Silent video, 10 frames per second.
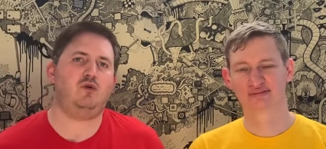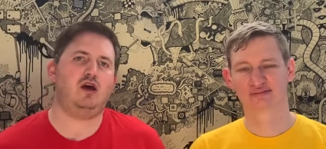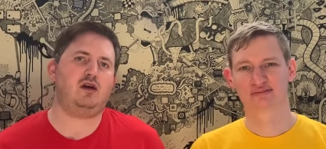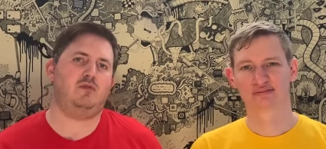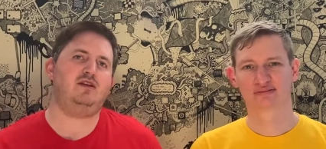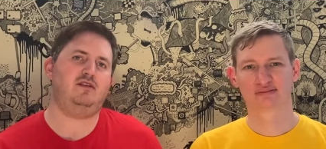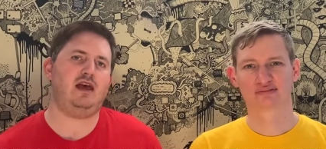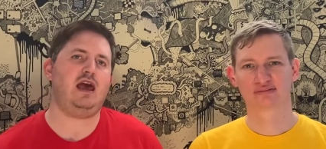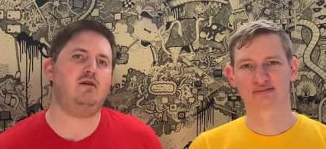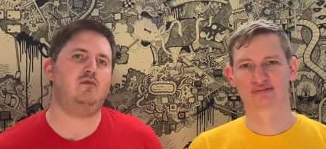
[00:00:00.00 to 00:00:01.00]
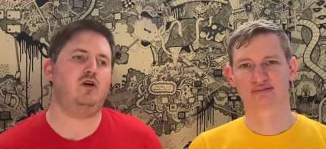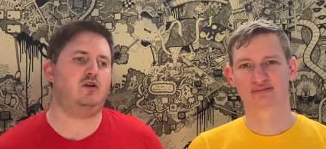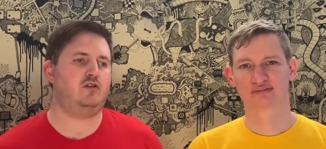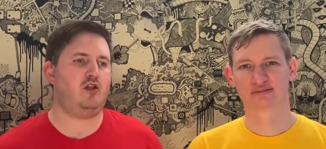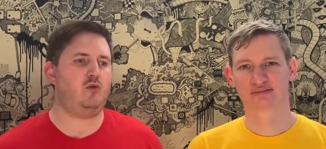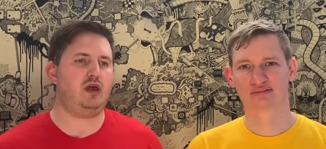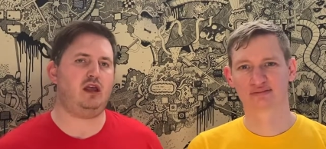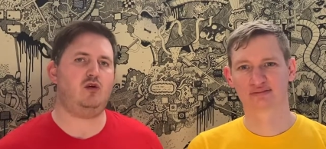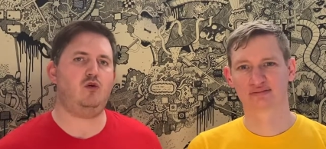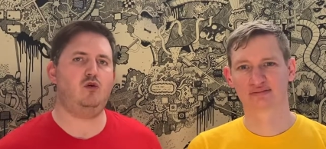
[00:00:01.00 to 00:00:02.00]
Speaker 1: we're committed to him so that we
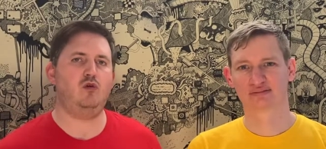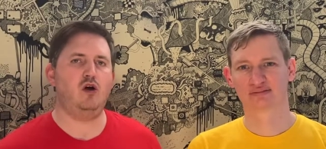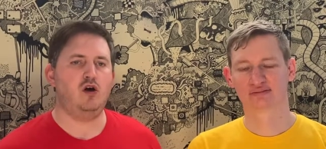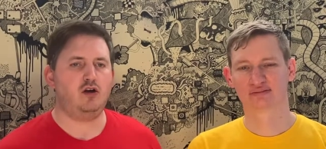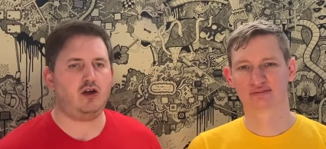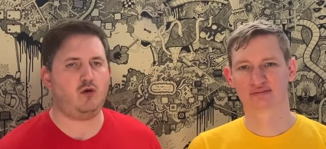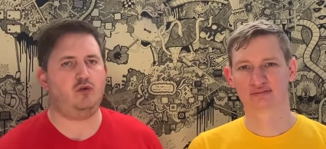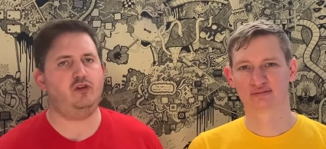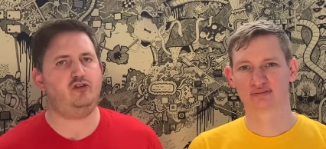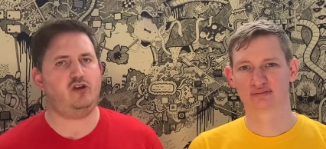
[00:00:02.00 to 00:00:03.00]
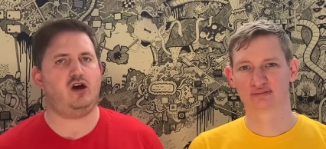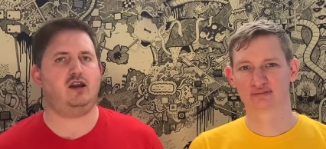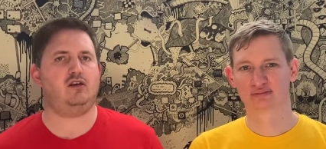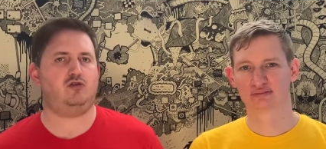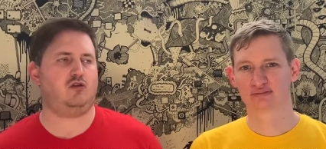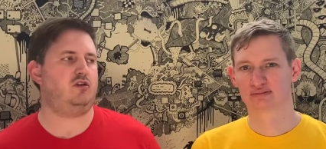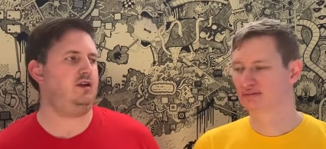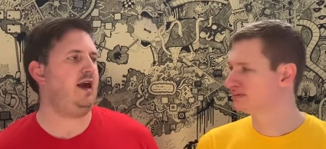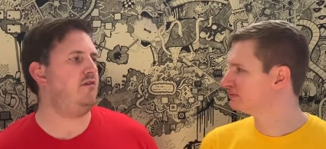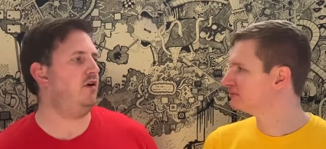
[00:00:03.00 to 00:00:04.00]
can all go on this journey and story
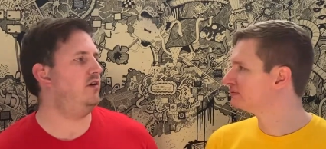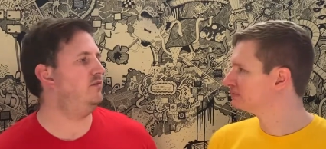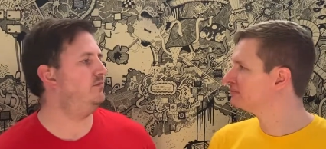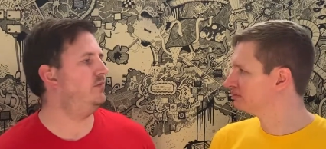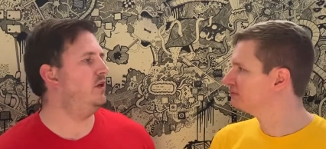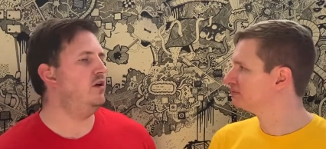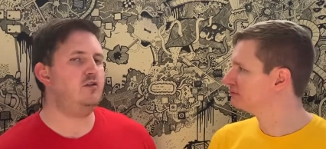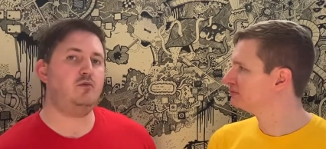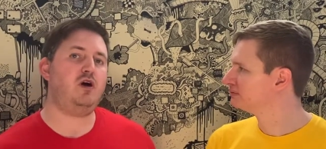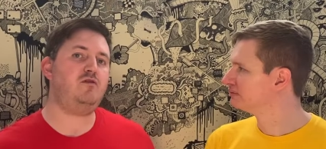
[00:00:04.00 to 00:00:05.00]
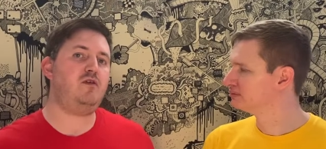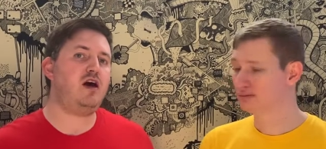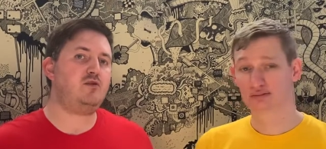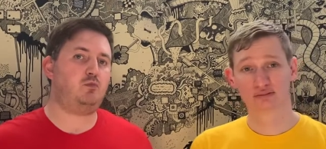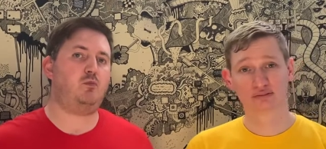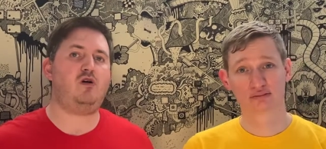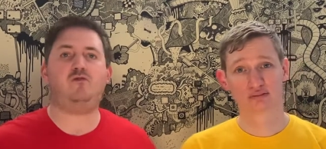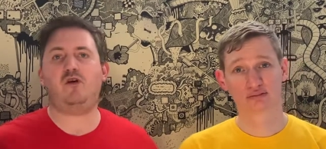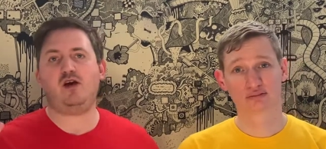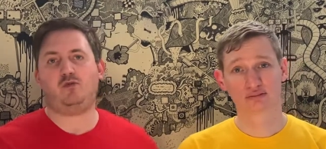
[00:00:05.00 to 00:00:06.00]
together. So my first, my
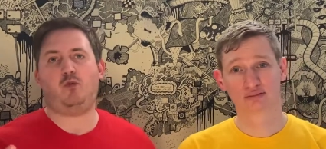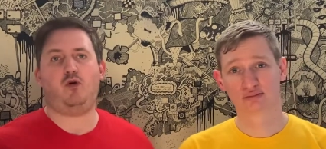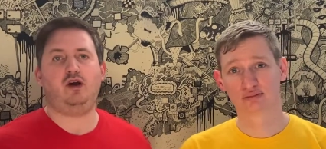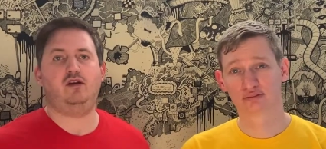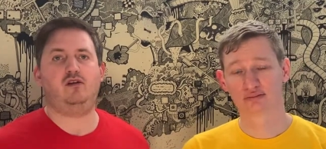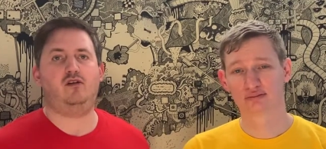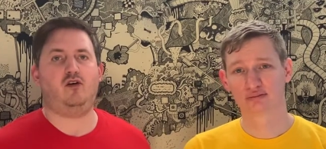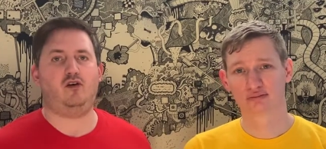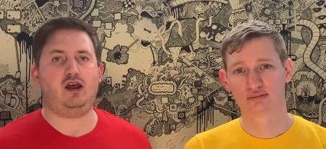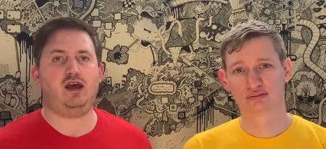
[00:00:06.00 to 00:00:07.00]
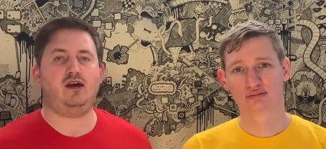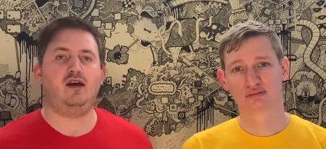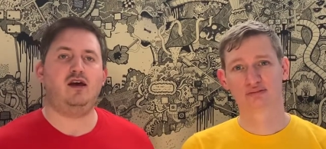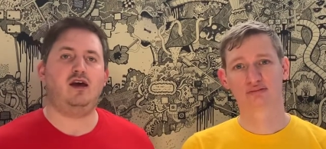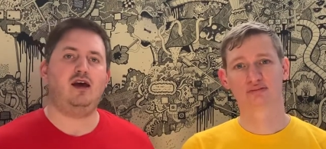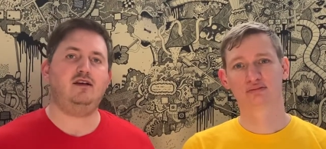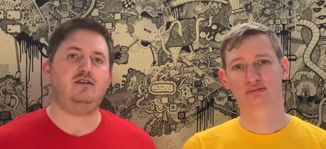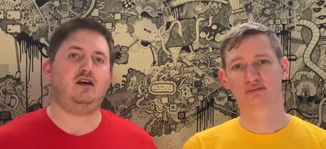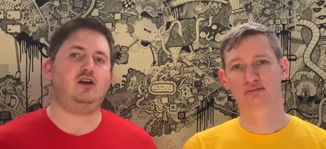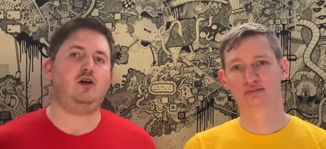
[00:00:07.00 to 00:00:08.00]
first point on it is
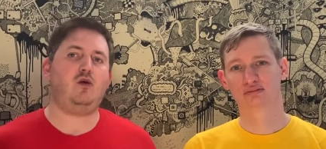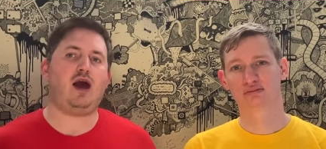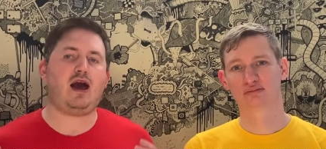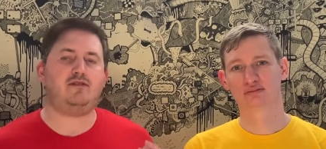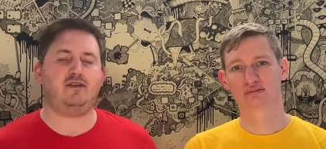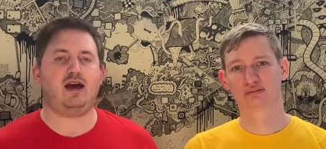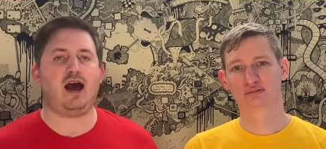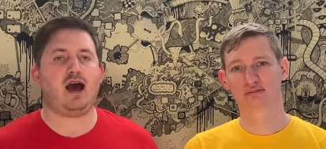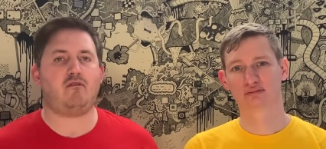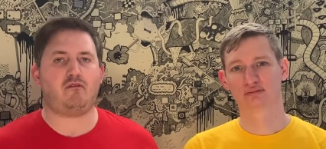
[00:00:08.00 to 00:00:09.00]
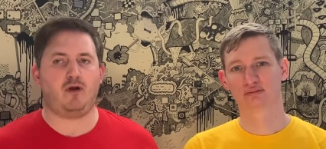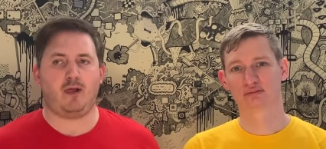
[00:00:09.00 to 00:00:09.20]
that you have to have